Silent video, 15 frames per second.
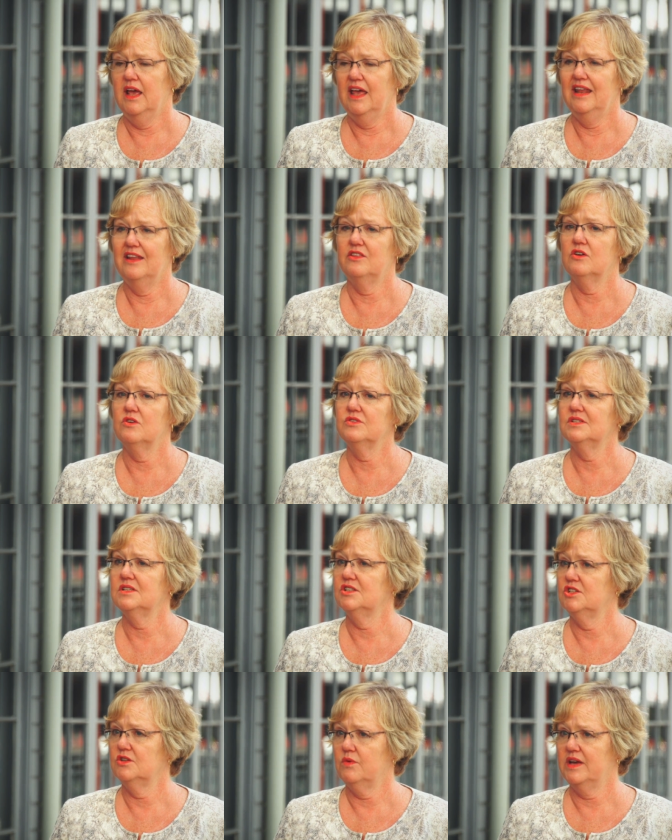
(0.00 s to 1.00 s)
In those
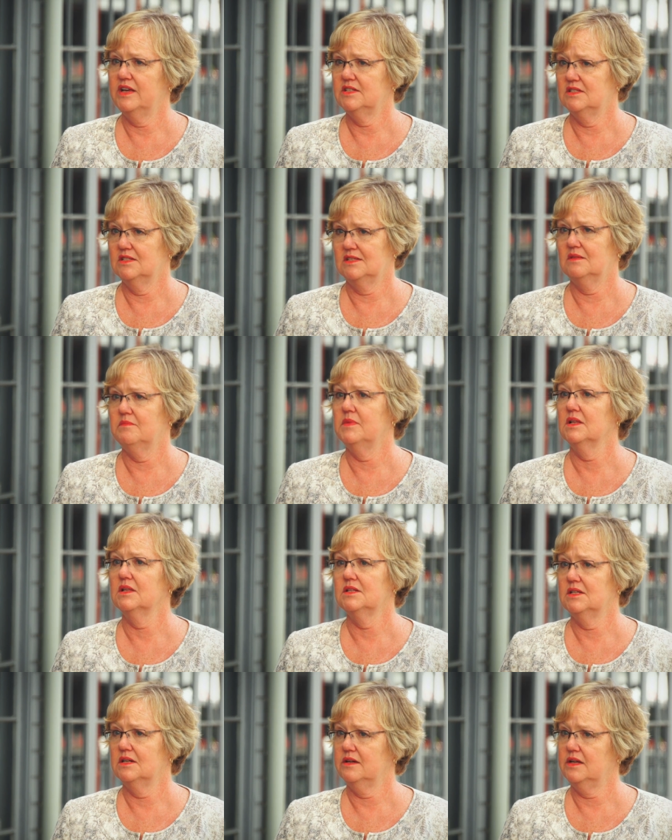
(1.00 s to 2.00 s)
situations, the
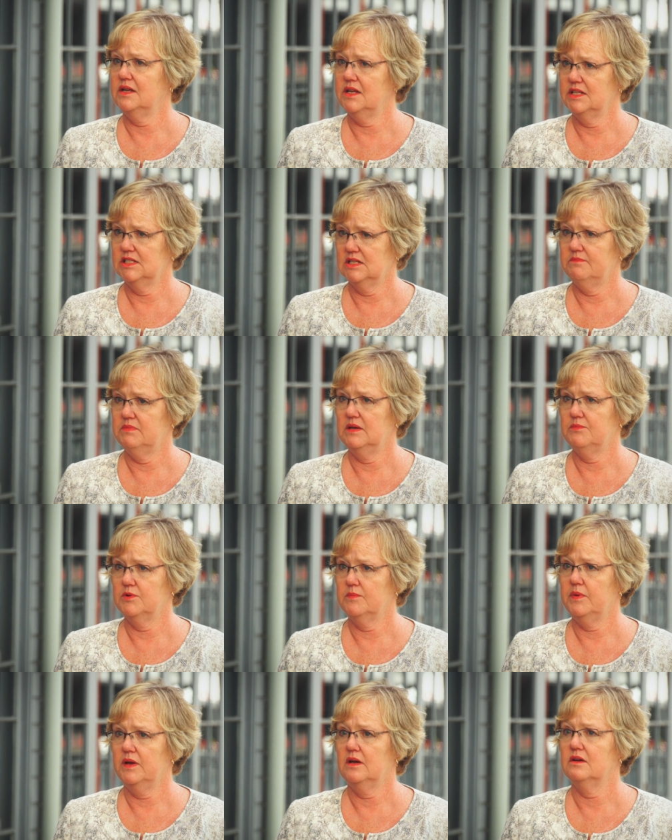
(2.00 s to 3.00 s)
military needs to be
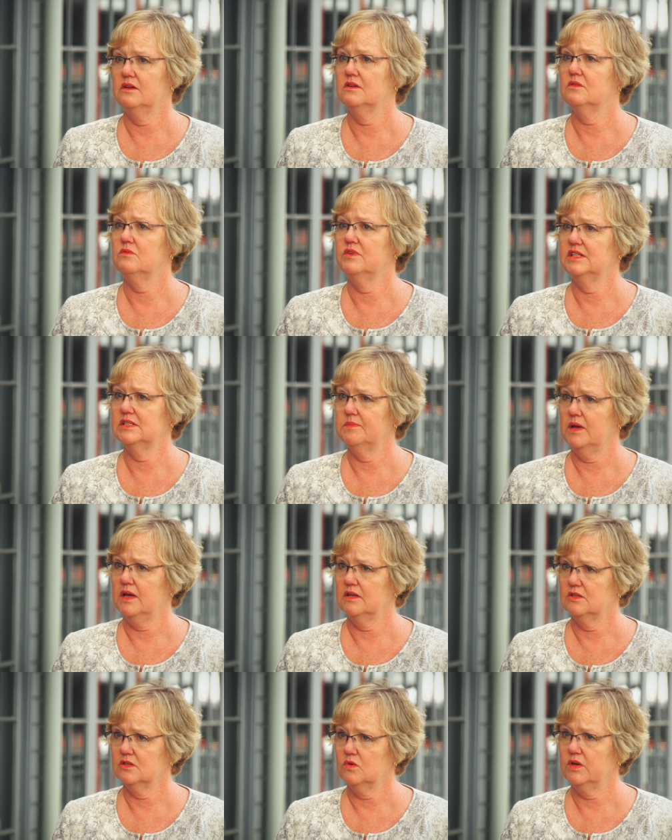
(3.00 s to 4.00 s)
prepared to
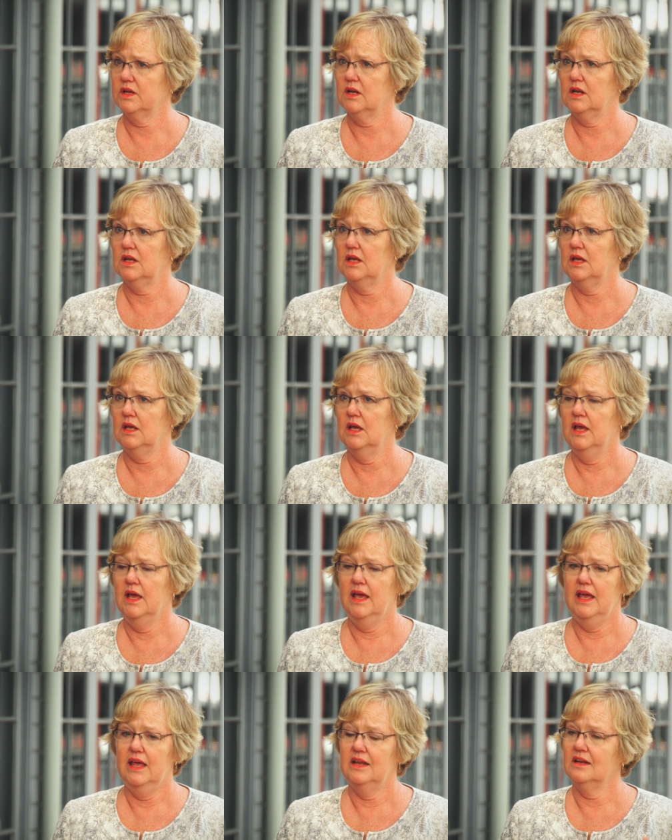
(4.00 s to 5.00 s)
respond quickly
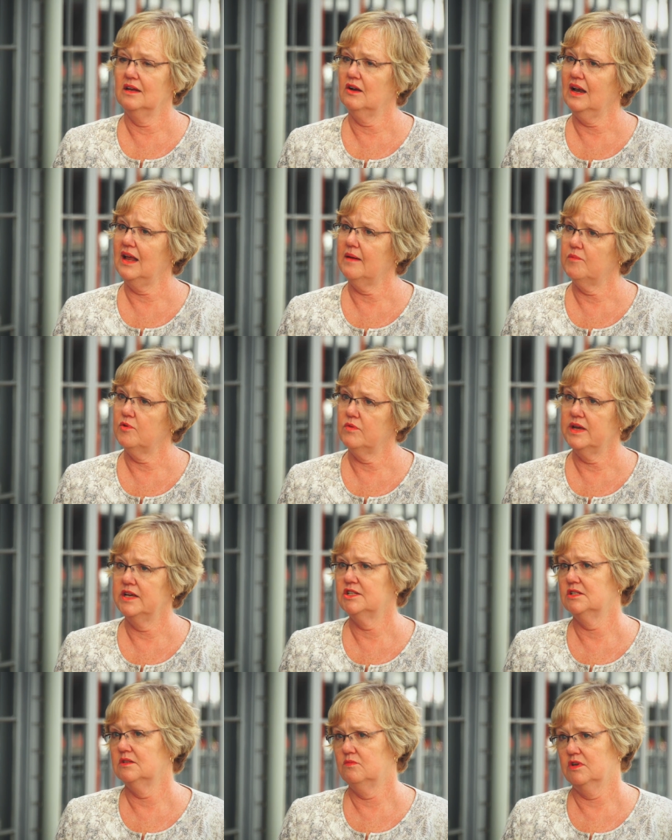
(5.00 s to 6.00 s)
and in
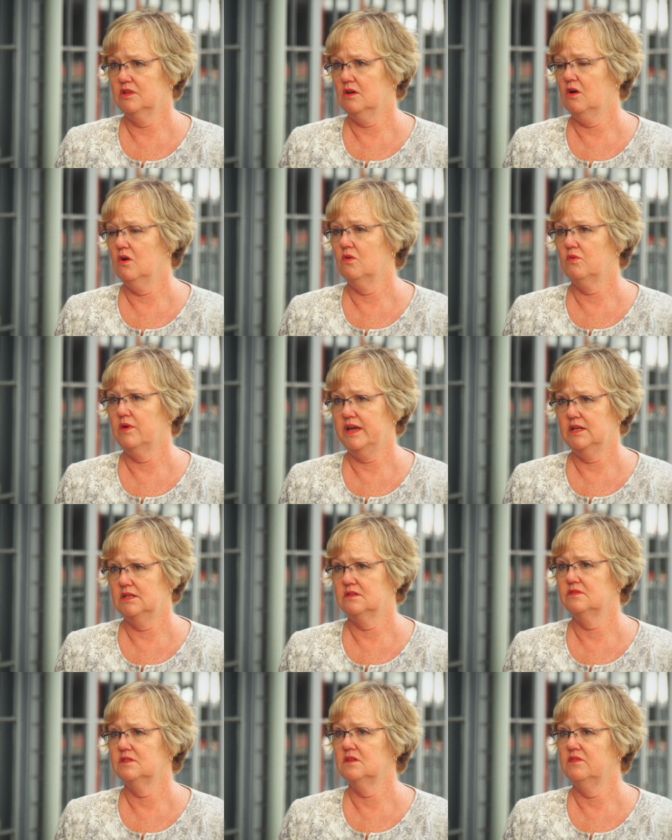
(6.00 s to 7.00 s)
collaboration with a whole range
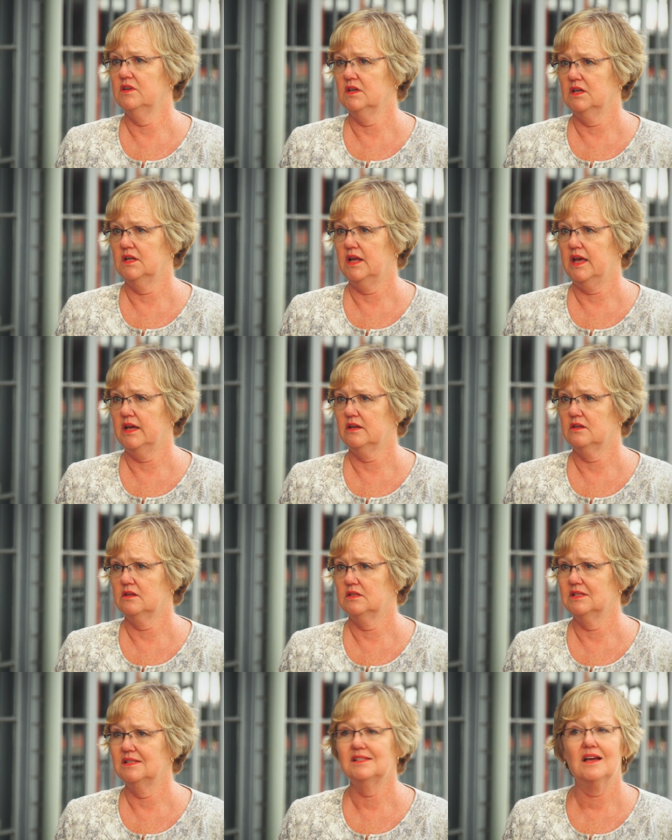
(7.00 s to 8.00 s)
of civilian
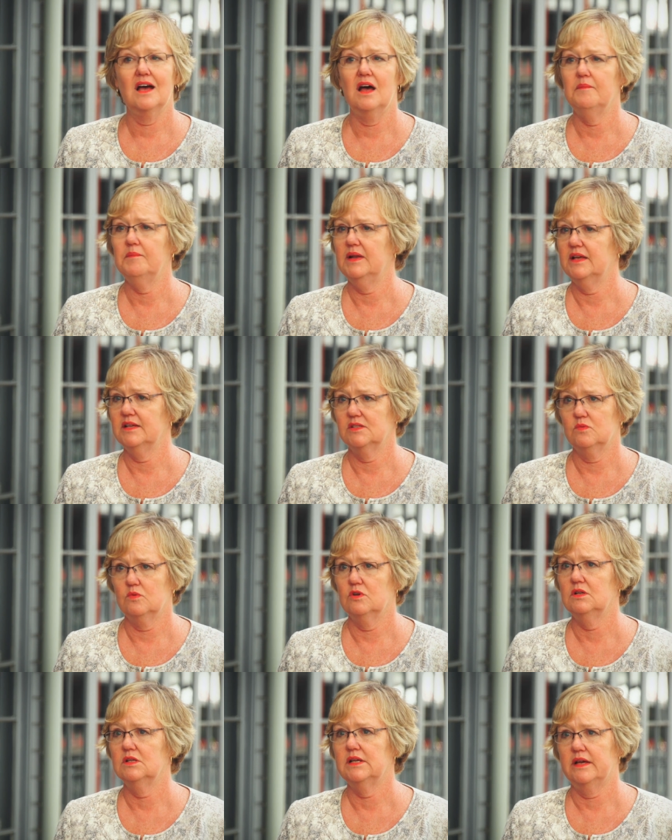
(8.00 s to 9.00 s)
actors. It's a complex
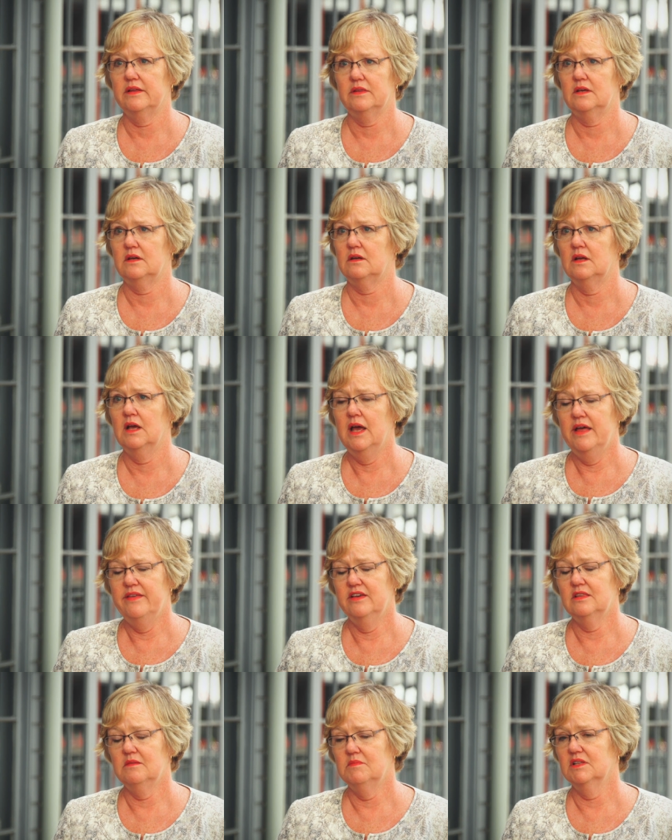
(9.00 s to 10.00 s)
world out there. I
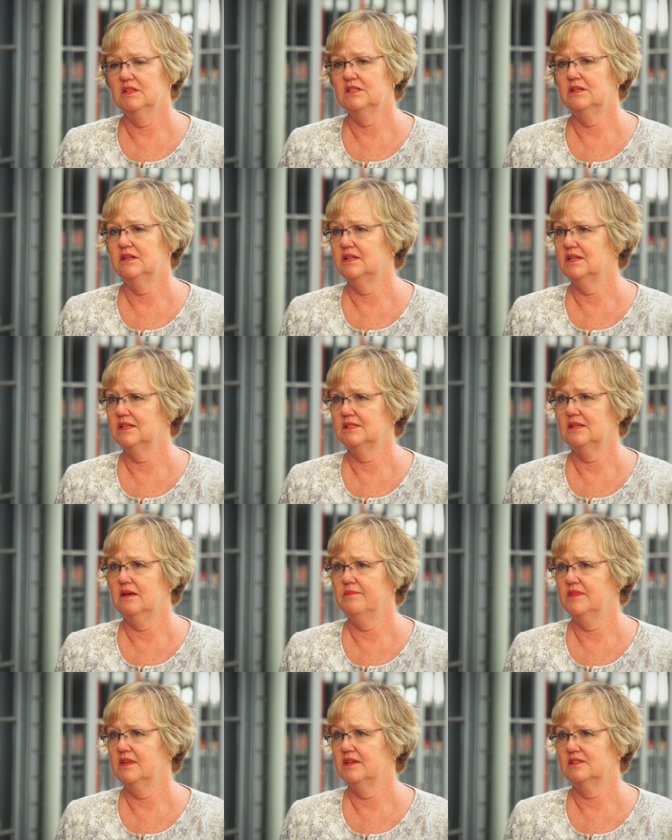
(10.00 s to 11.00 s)
think the military does some
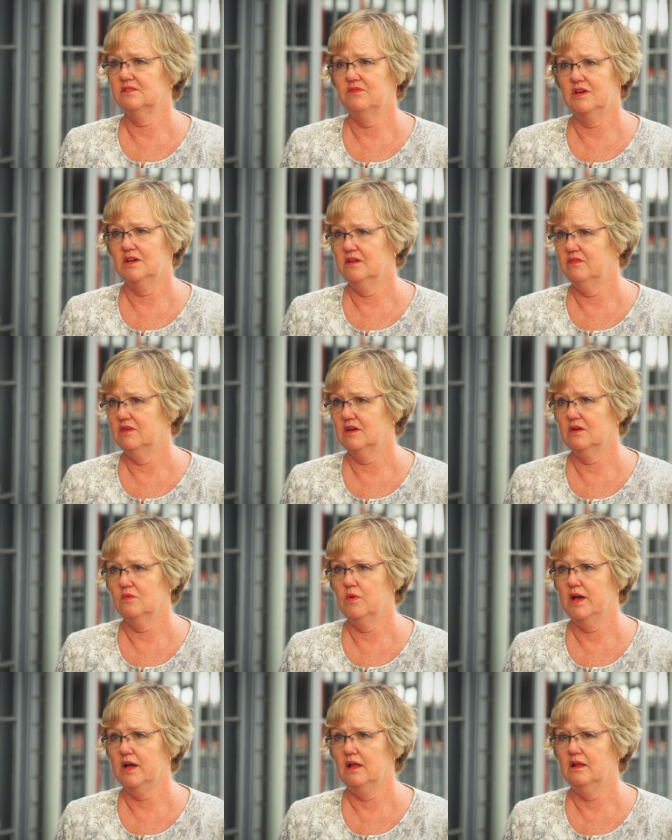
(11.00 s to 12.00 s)
things very, very
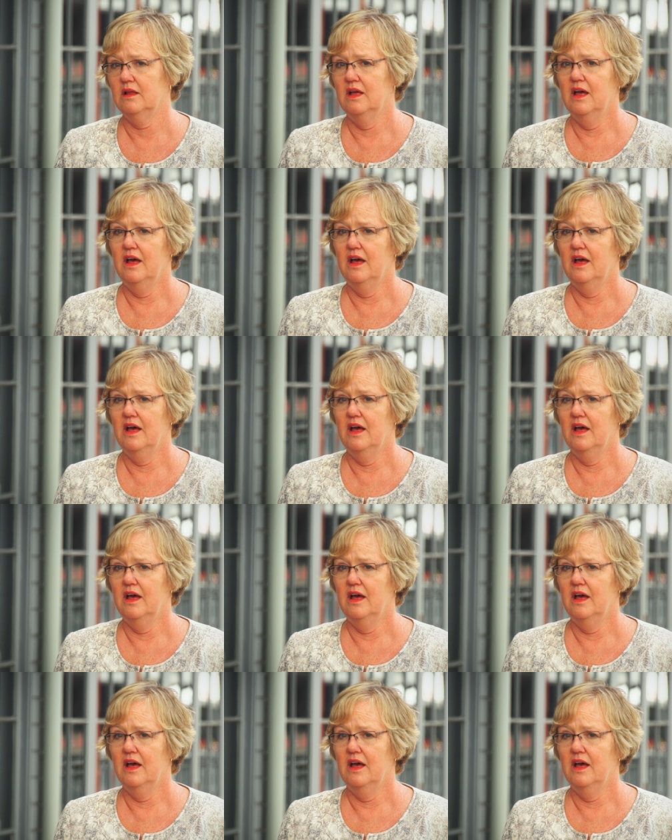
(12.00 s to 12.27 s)
well.